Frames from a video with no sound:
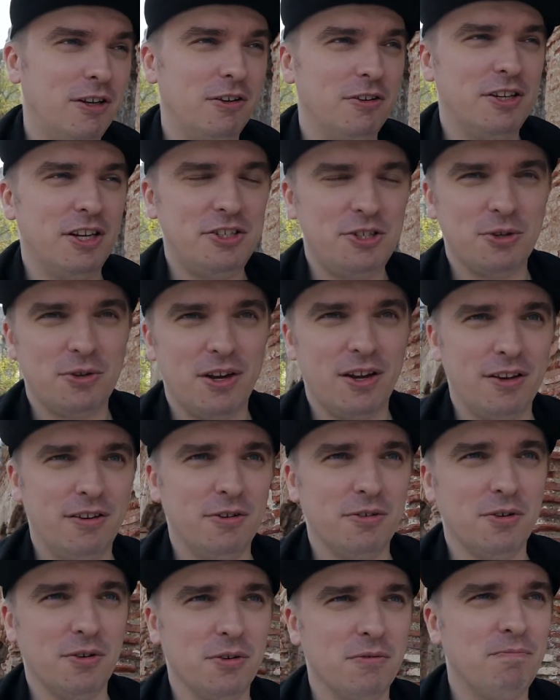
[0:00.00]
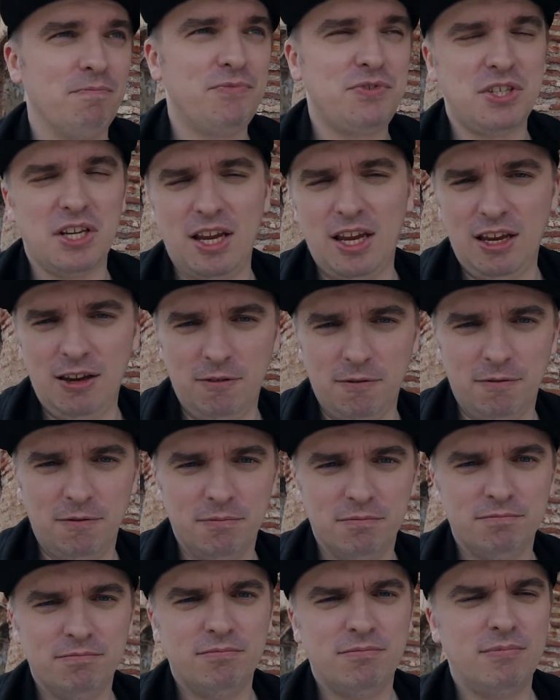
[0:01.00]
that you can, you know, save
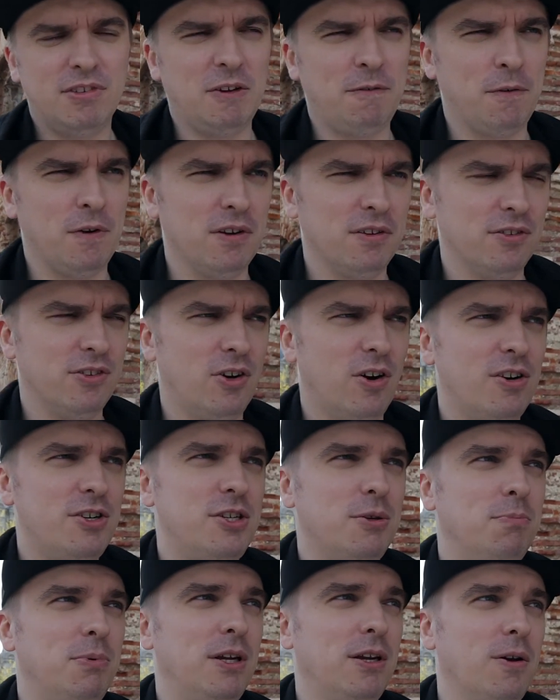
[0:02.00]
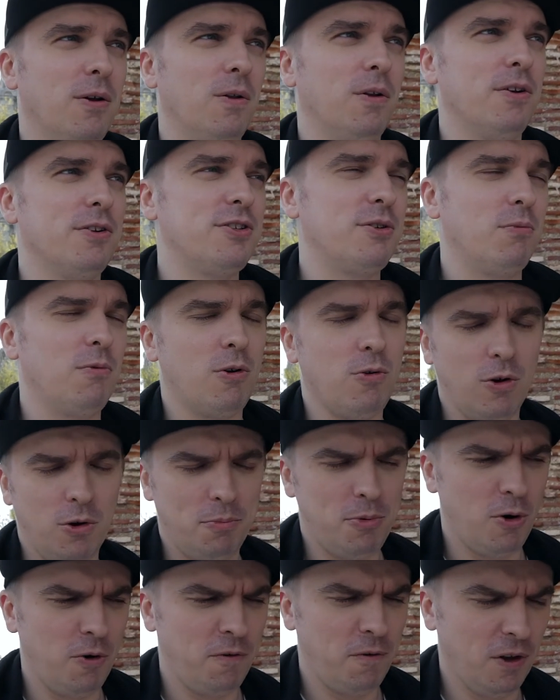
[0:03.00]
different RGB colors, core
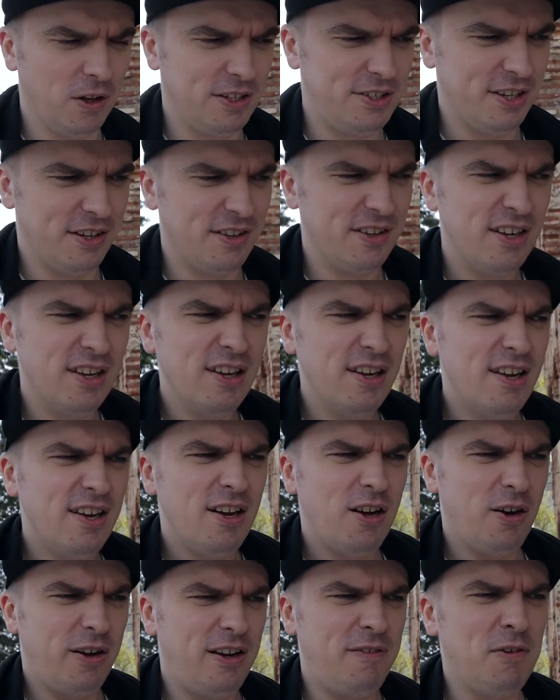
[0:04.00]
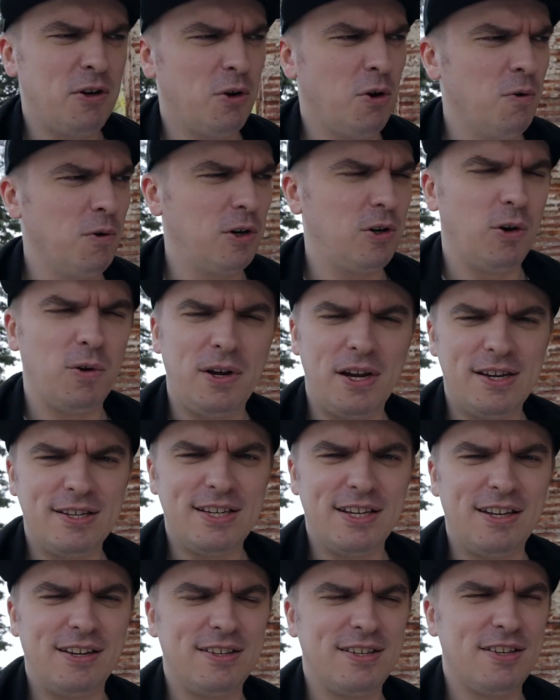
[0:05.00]
profiles, and even overclocking
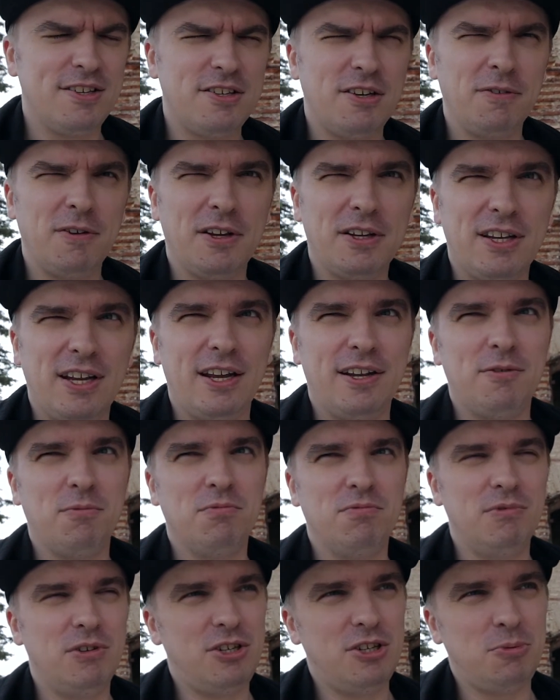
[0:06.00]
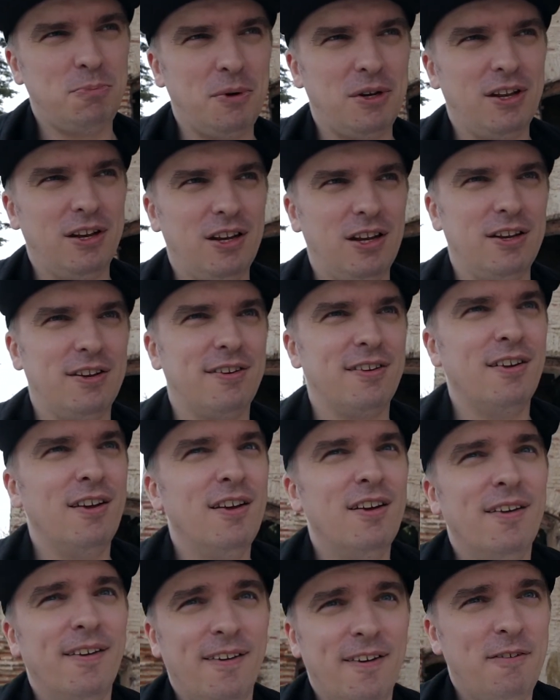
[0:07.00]
settings and stuff like that, which is pretty neat
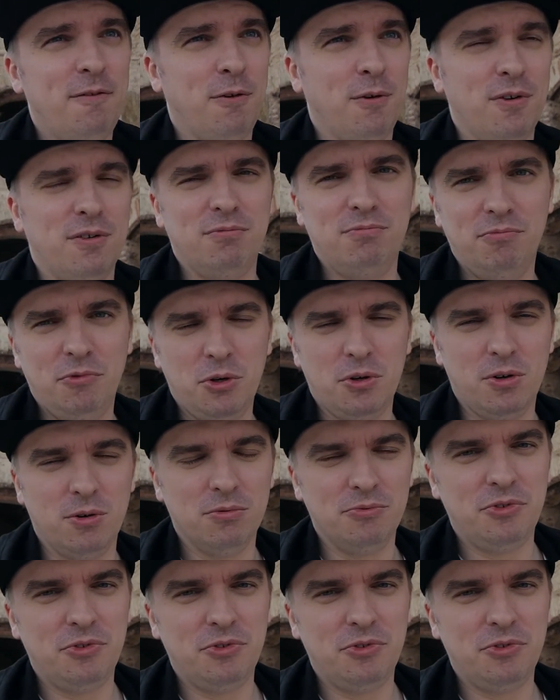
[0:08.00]
for, you know,